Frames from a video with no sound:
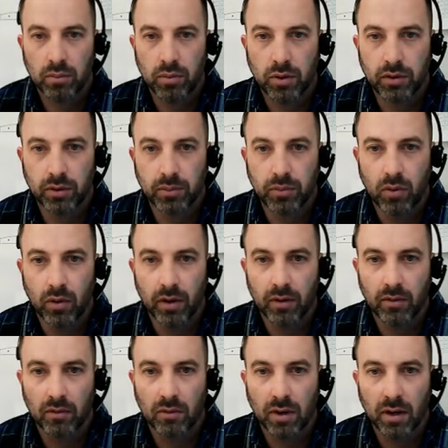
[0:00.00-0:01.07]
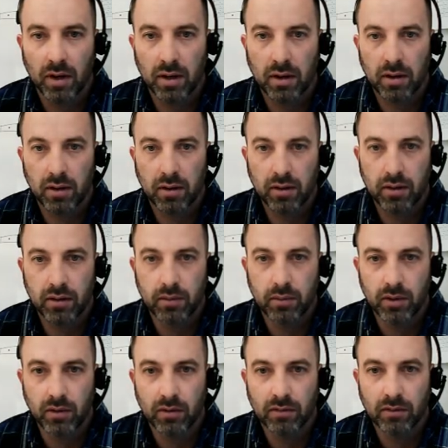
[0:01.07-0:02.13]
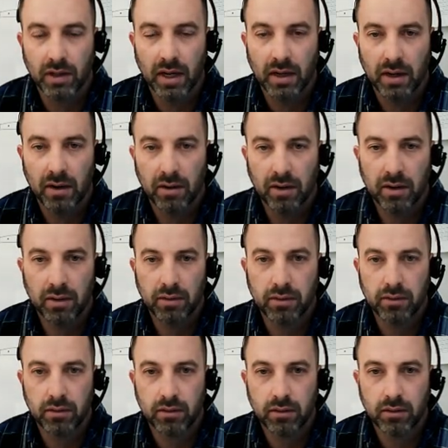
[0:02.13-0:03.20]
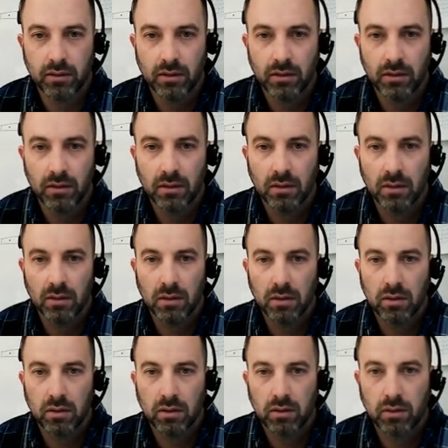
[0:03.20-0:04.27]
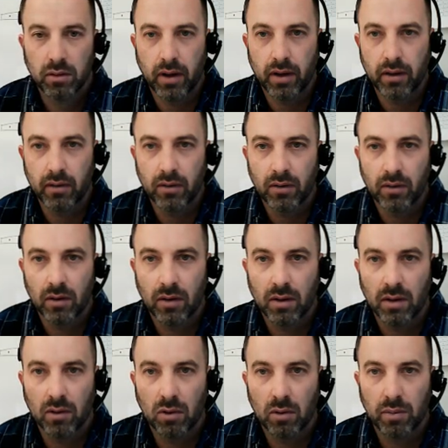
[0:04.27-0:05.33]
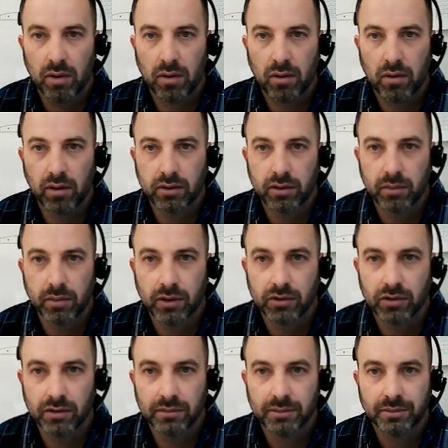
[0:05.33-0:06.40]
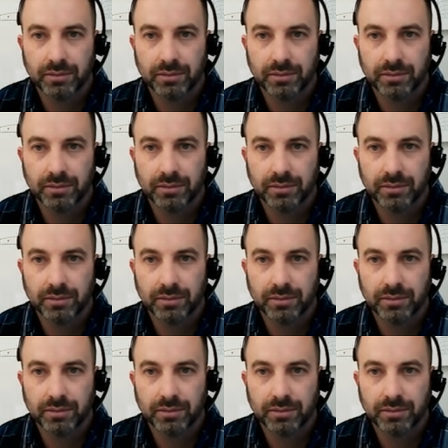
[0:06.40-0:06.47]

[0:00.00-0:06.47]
put the point right here in the middle of that area. Okay, and go up here and click dimension.